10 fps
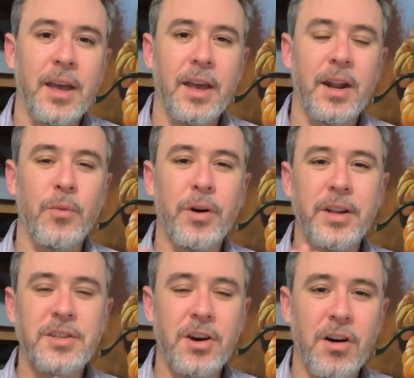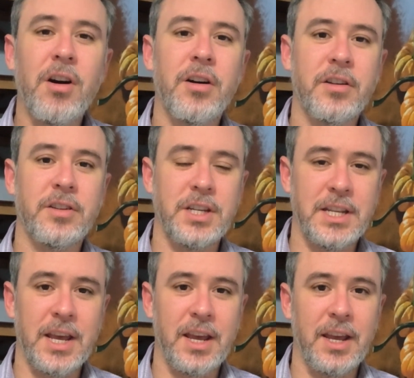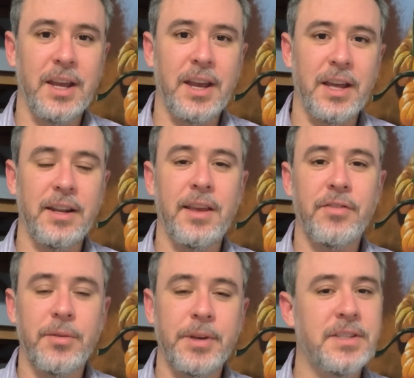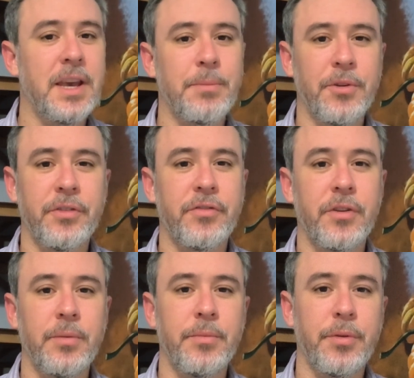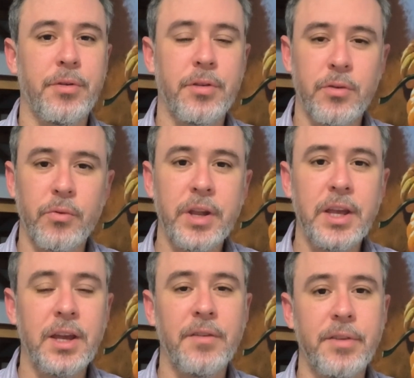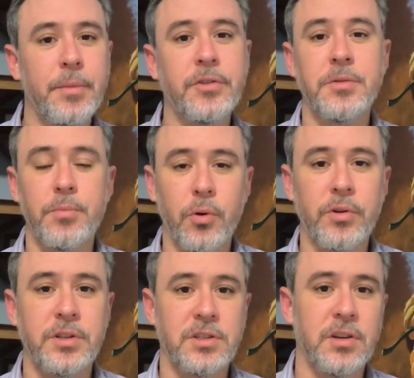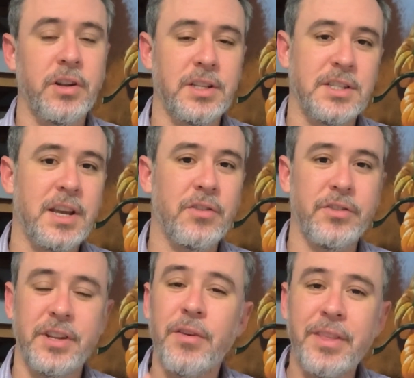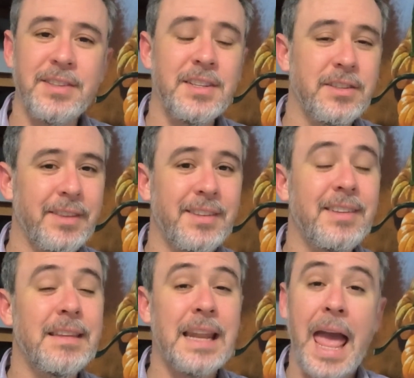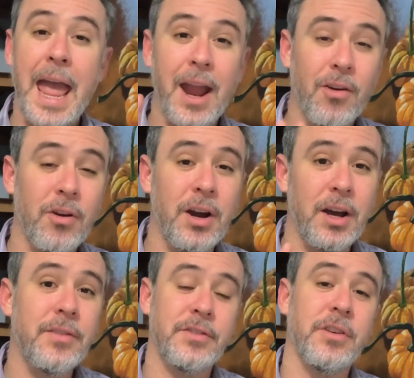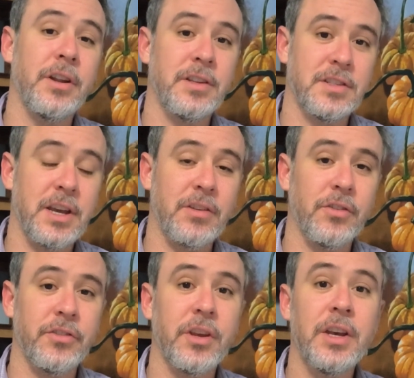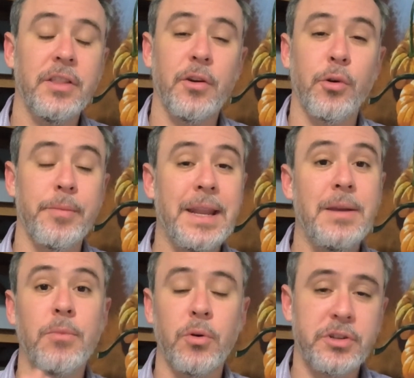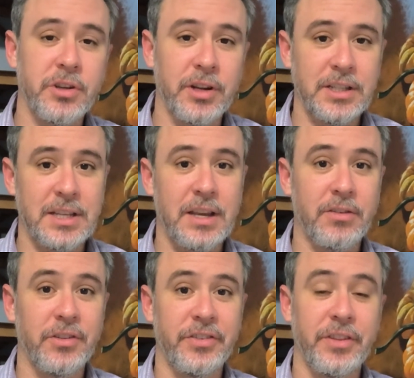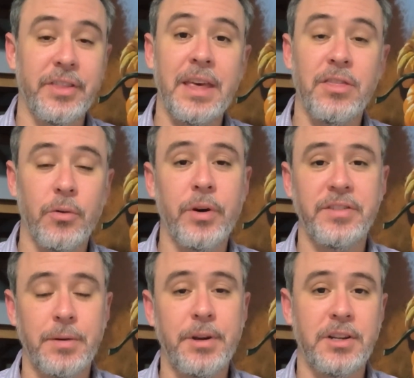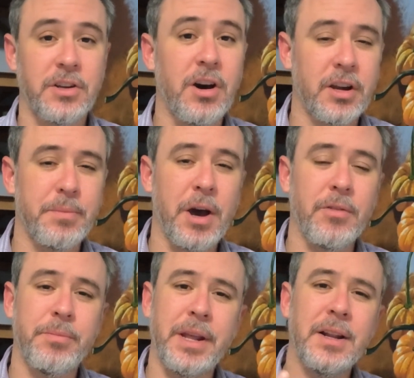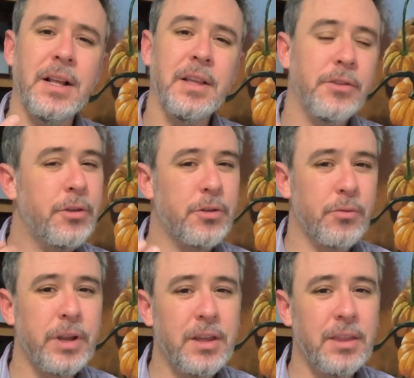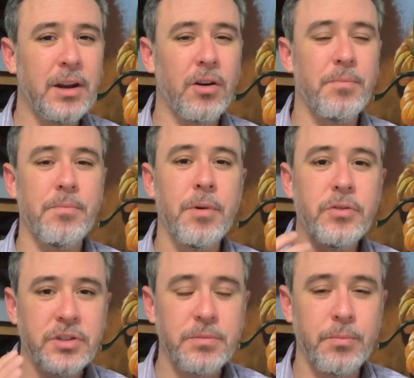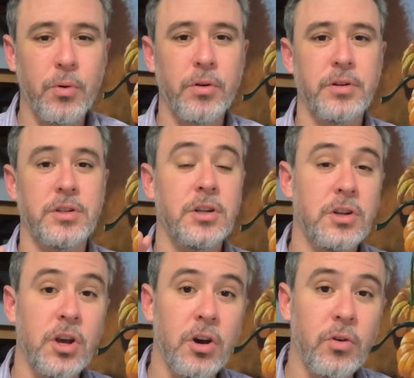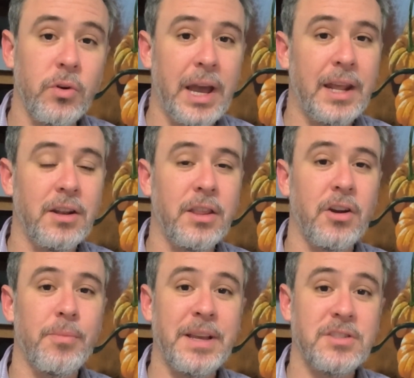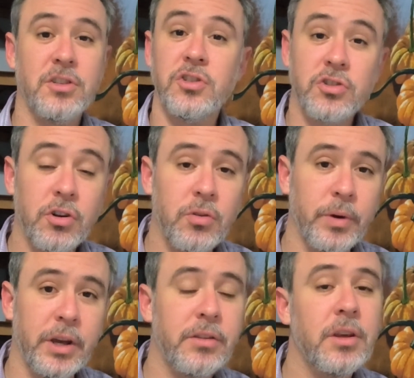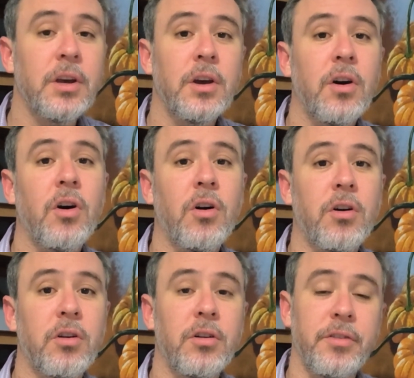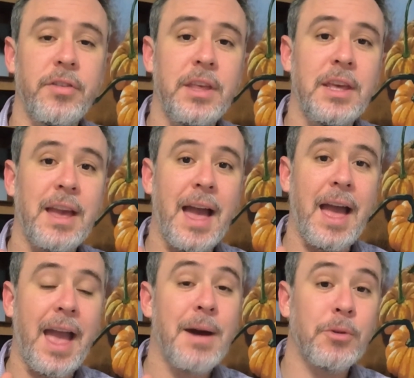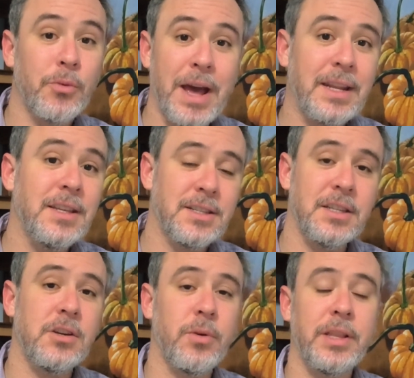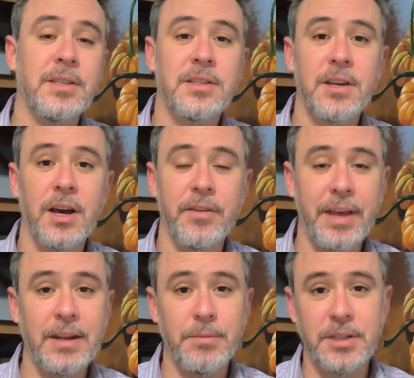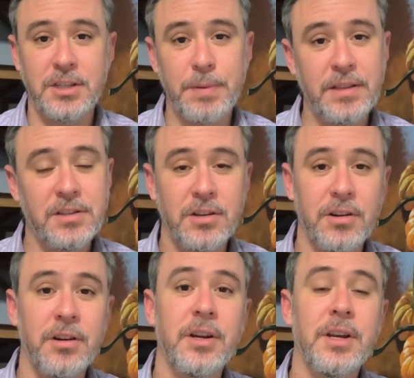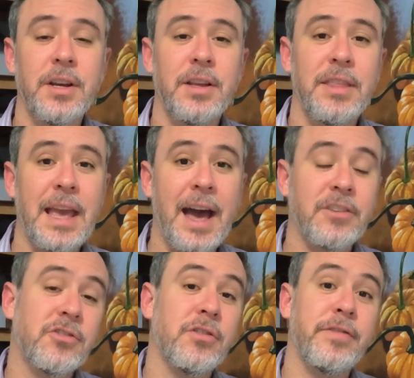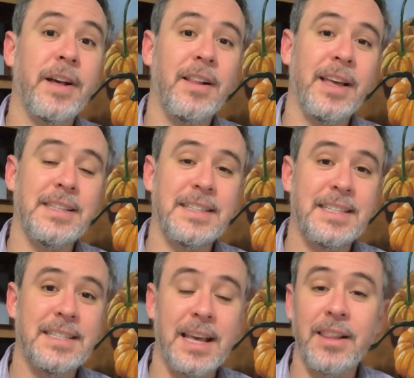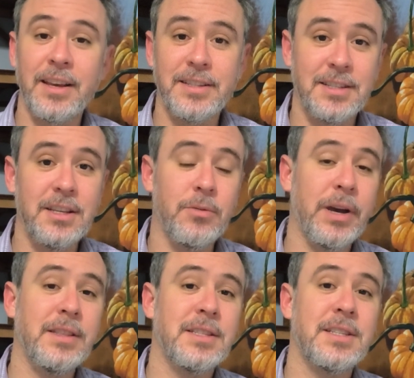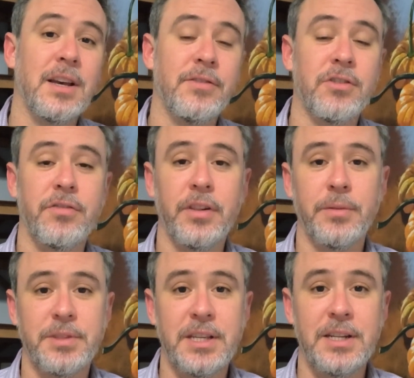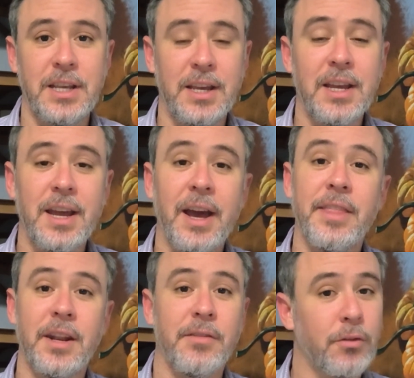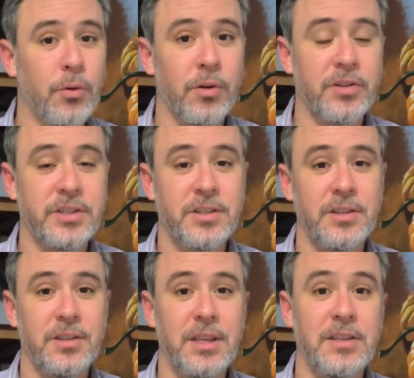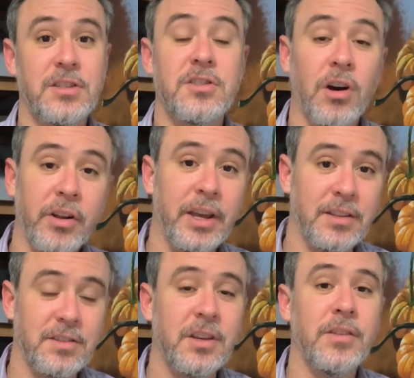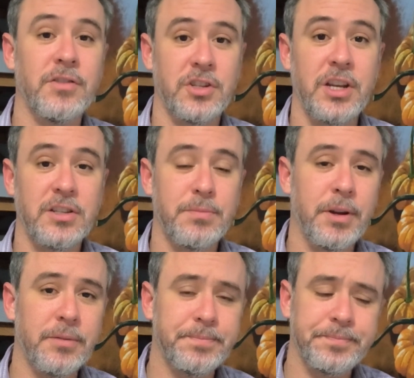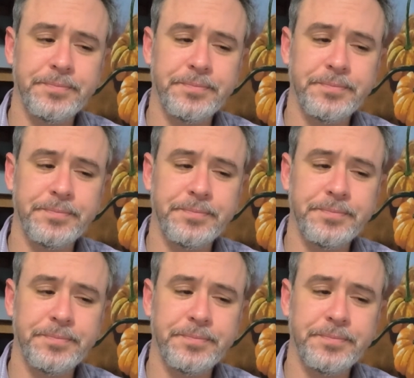And I want to talk today and give some examples from three of the most important sonnet cycles. Now, this is an era of sonnet cycles. There were many more sonnet cycles than the ones I'm going to talk about. But the three that are most important to know and that are best to start with are the Amoretti sequence of Edmund Spenser, the Astrophel and Stella sequence of Sir Philip Sidney, and then, of course, the sonnets of Shakespeare.